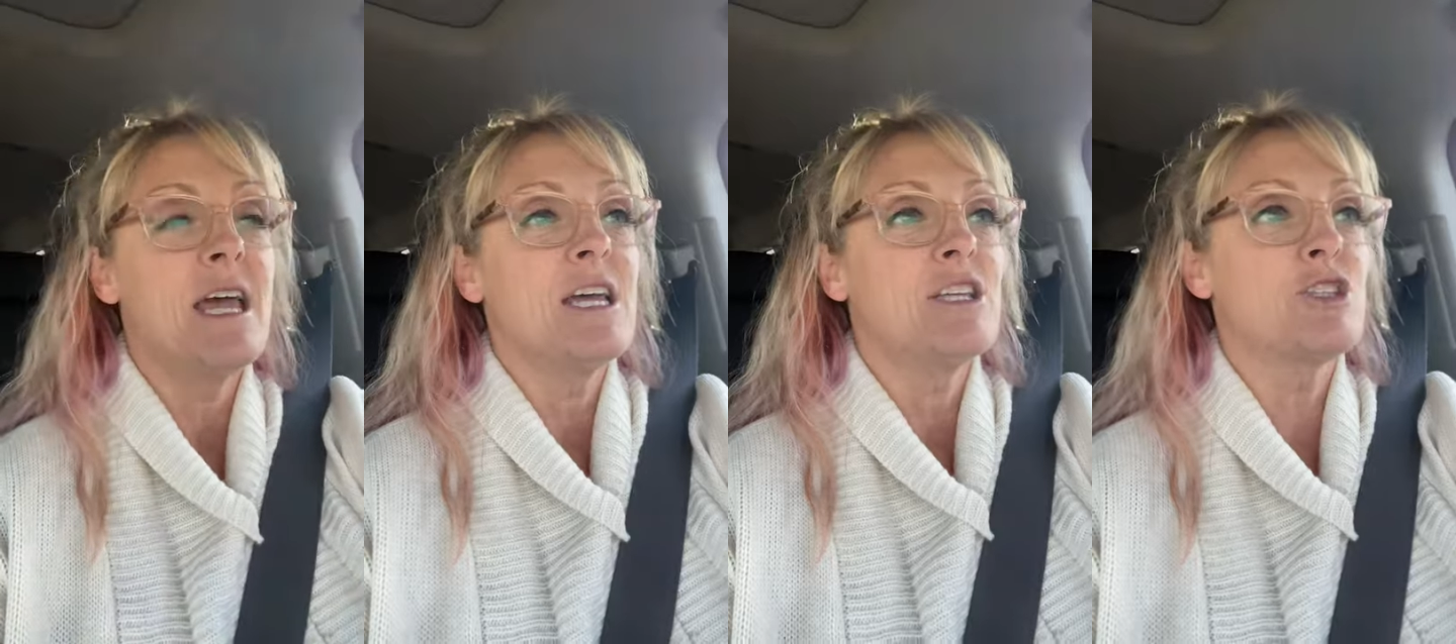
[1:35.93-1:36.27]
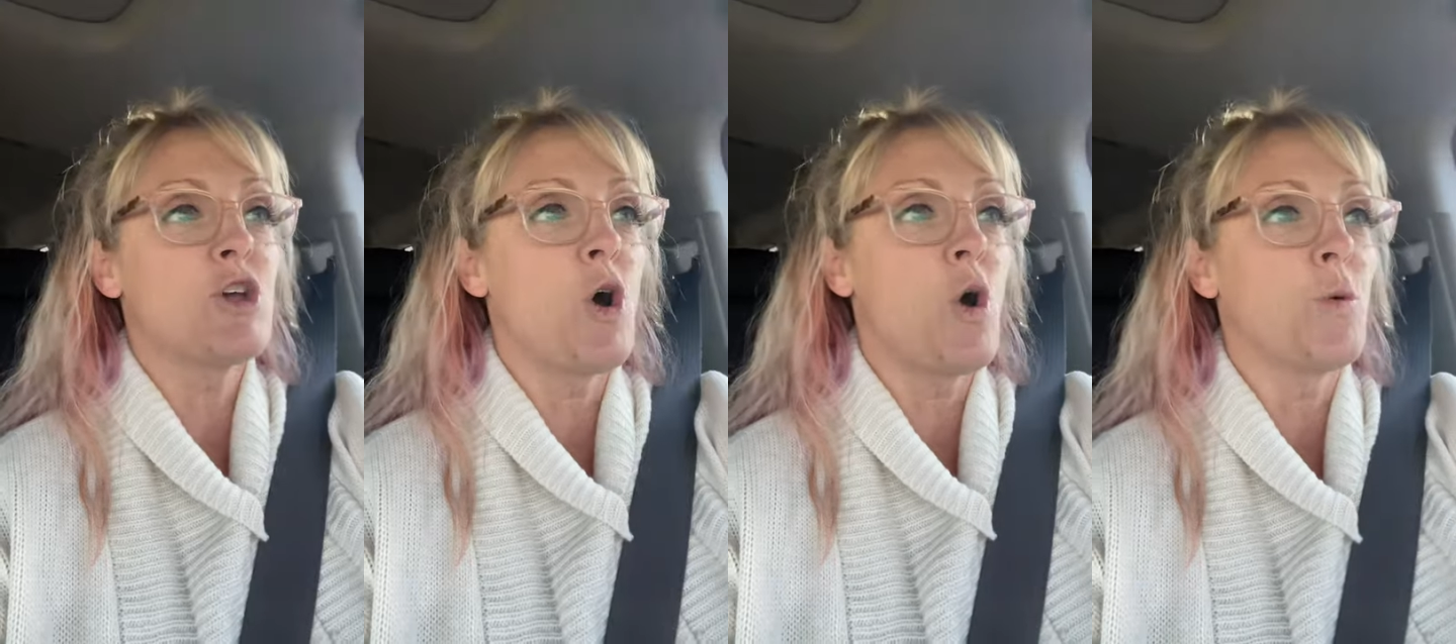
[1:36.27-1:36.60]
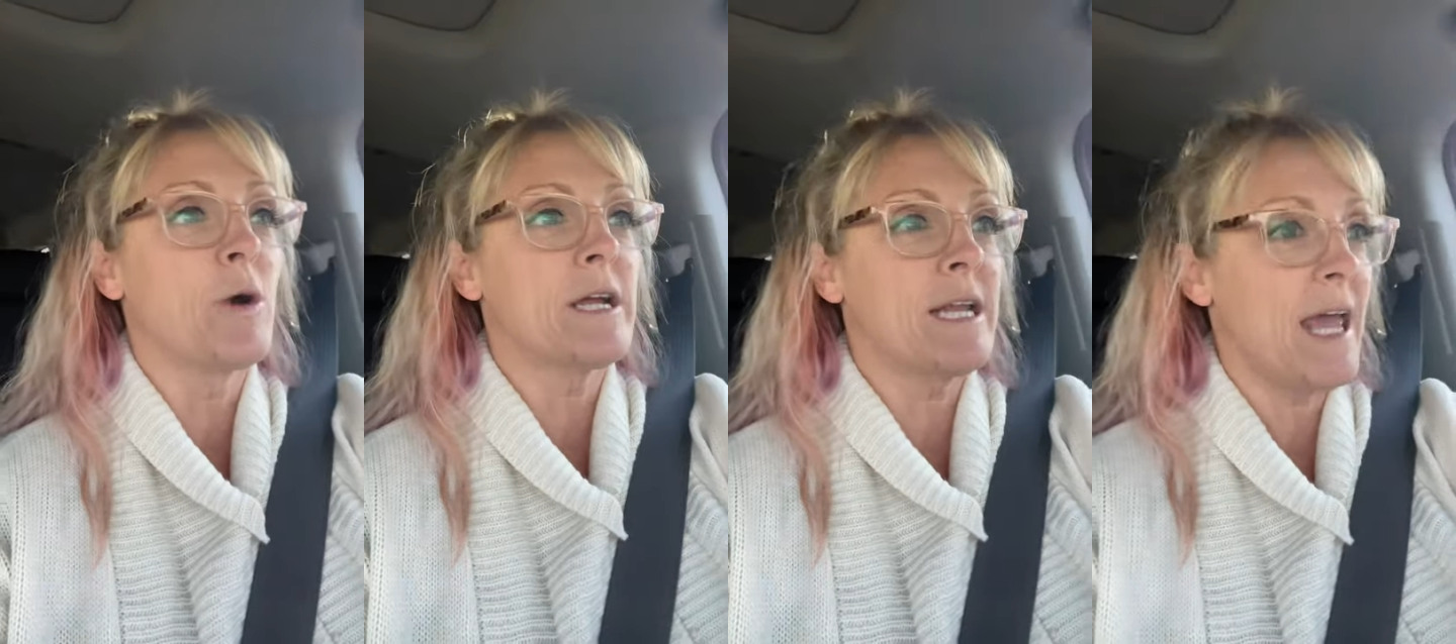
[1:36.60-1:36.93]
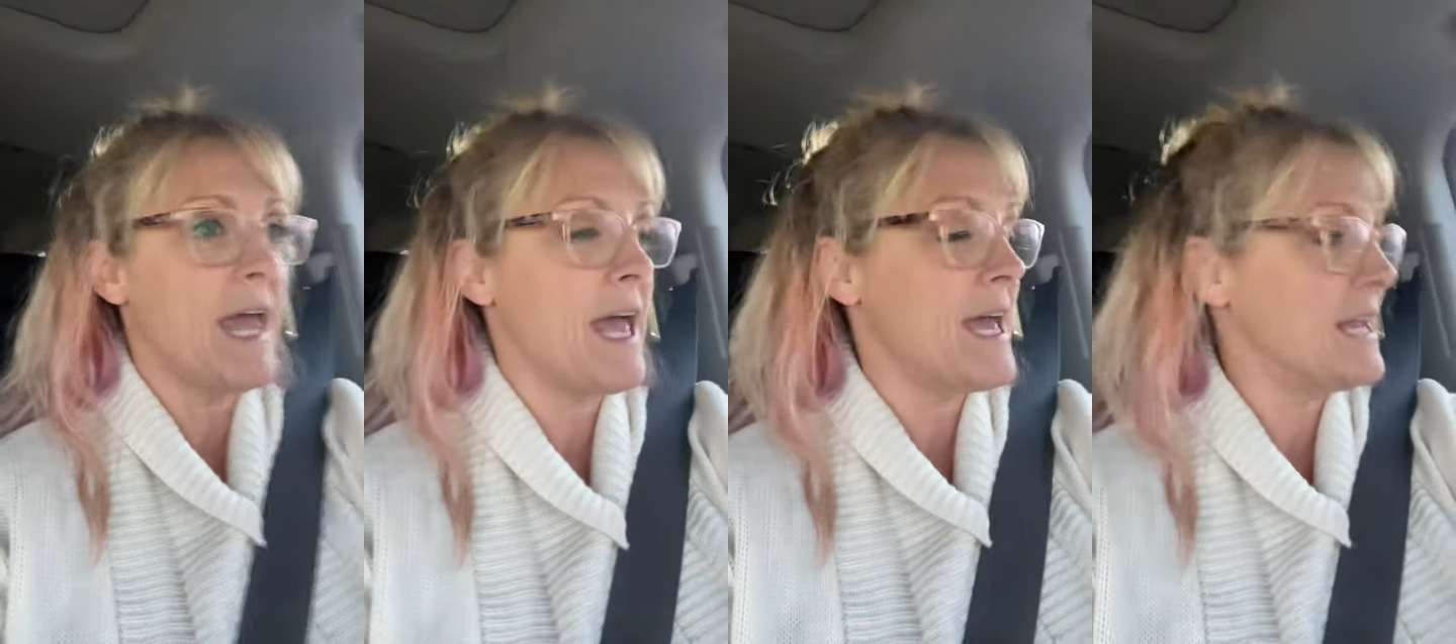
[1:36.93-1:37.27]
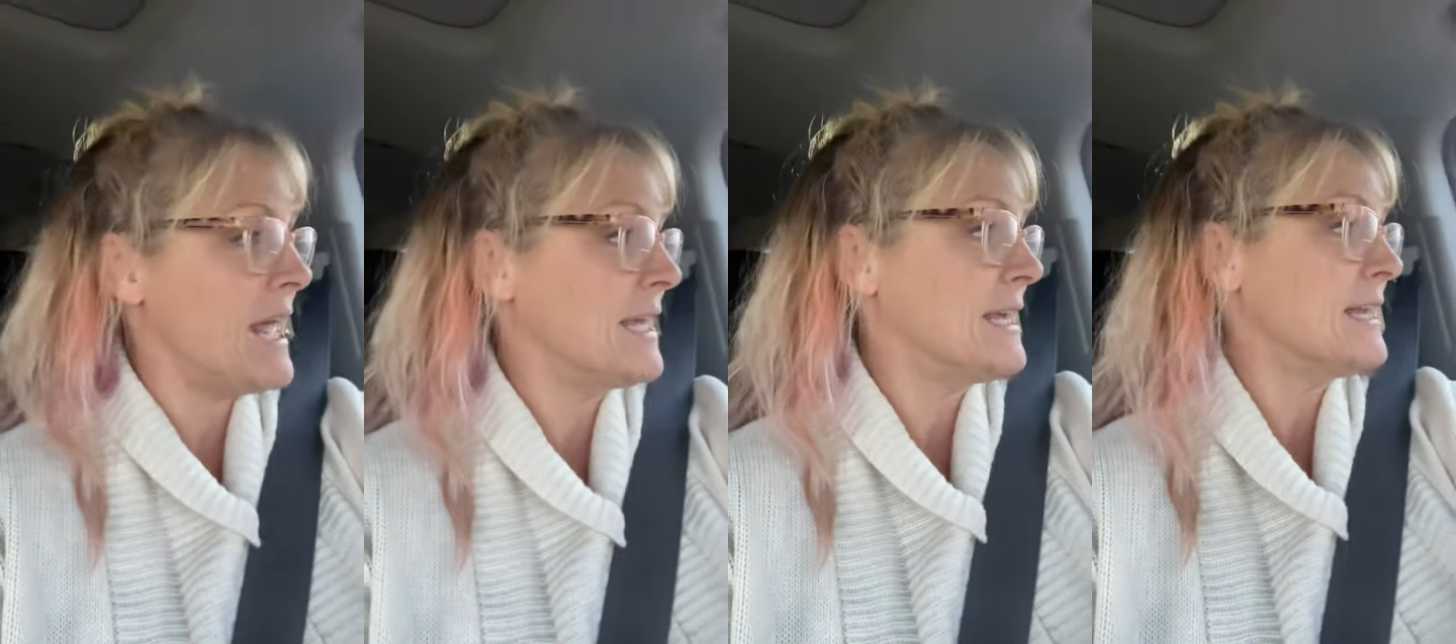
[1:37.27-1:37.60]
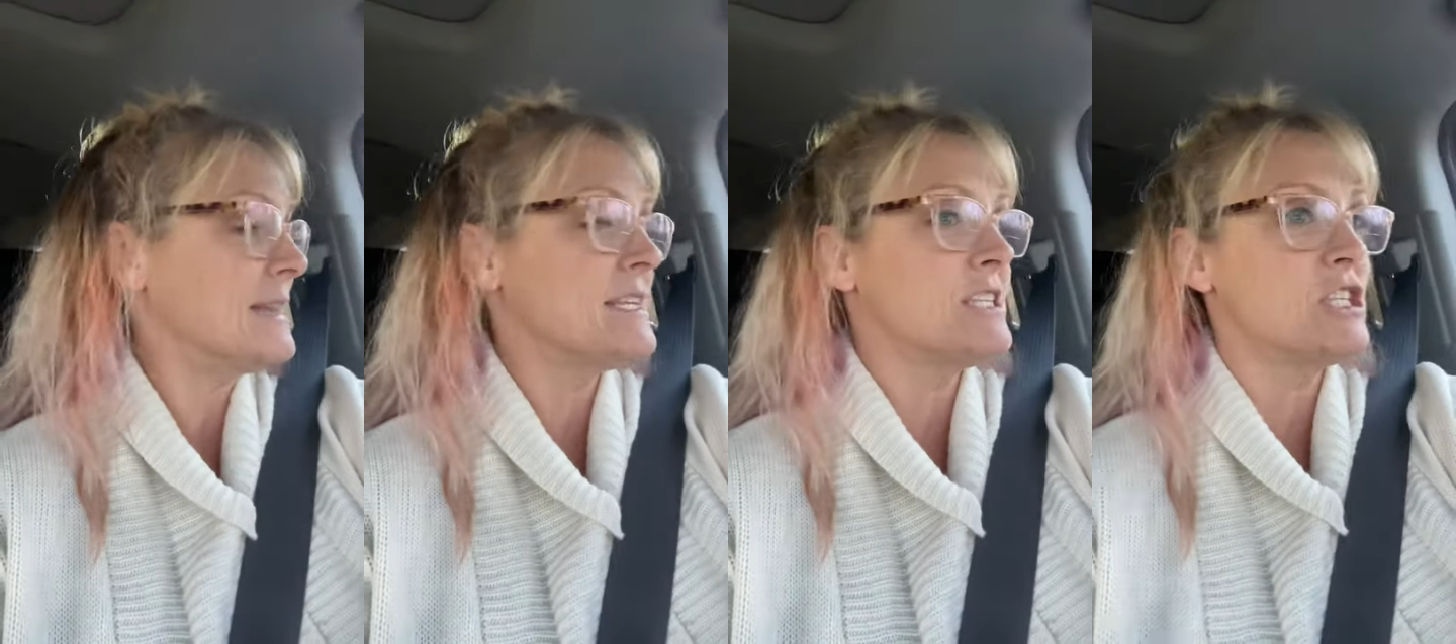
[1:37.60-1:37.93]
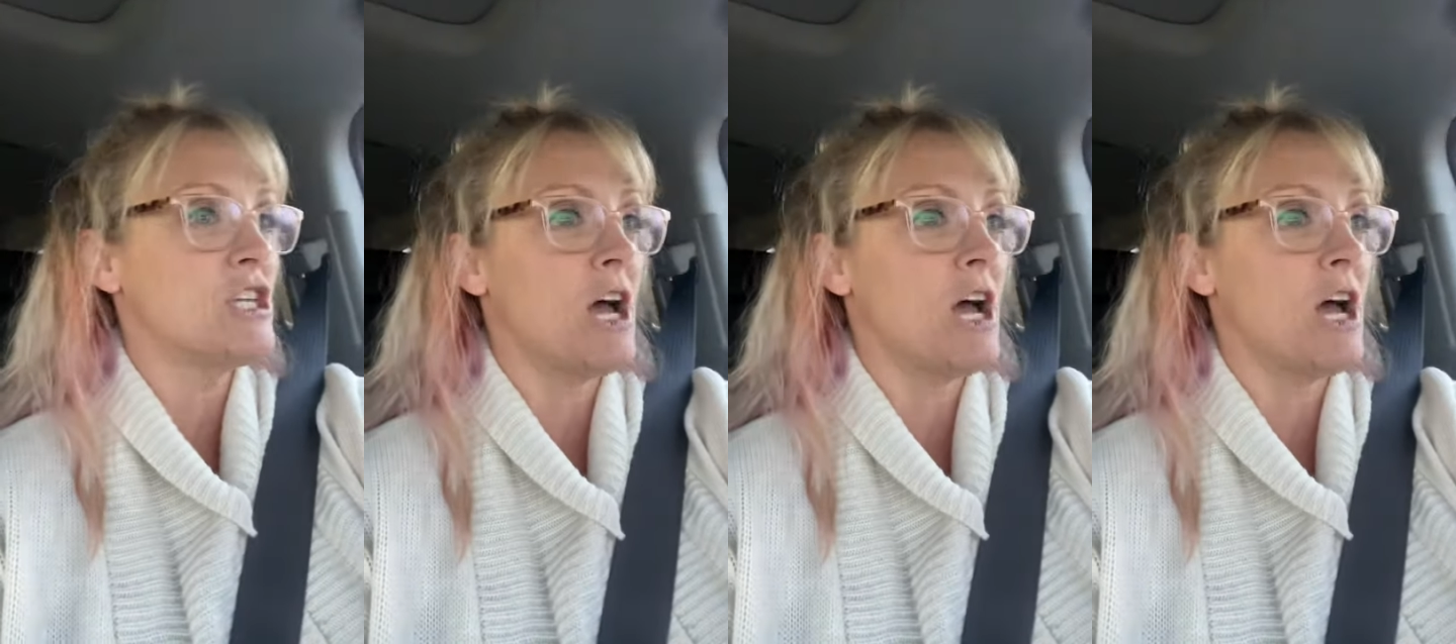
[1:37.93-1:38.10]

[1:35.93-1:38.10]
So we're going to head and get this